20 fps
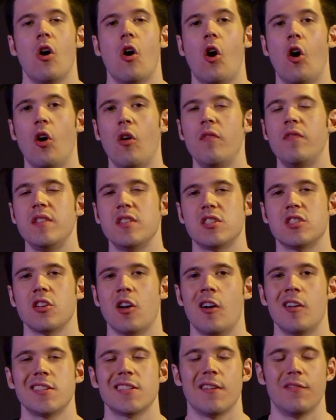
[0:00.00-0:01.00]
all of these
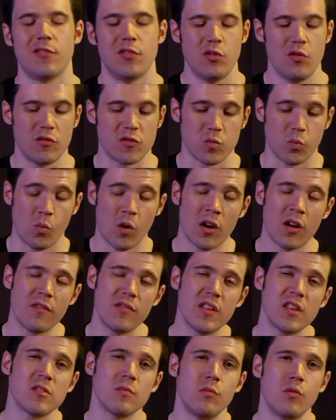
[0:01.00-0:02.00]
stars have used one of
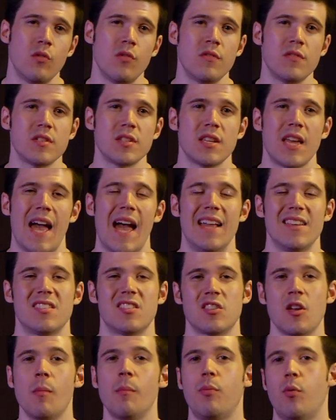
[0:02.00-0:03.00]
these moves at
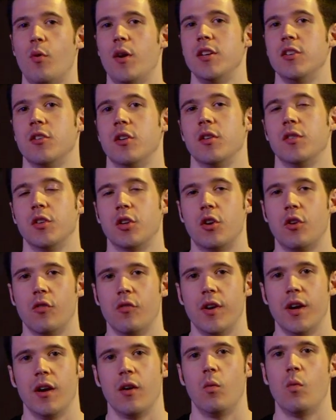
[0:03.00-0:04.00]
some point during their career,